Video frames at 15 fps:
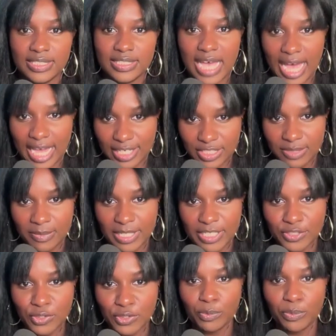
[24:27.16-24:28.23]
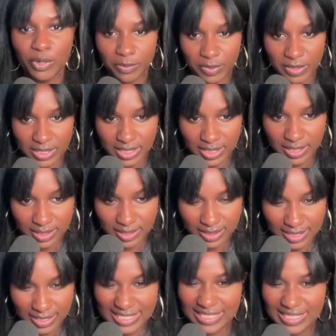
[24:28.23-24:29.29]
tied to my soul purpose.
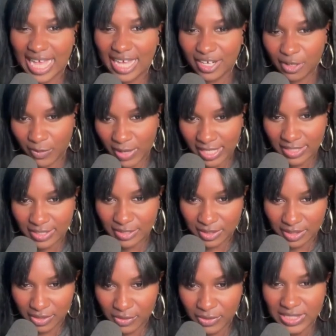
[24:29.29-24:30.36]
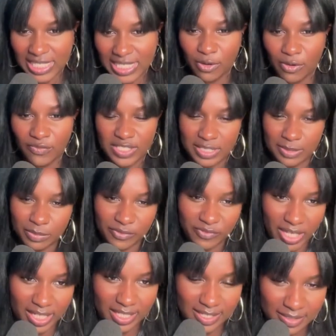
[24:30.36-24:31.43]
Is that correct? Or is that
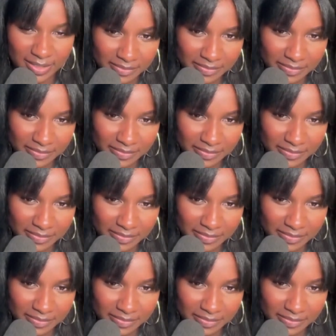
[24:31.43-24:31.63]
oversimplified?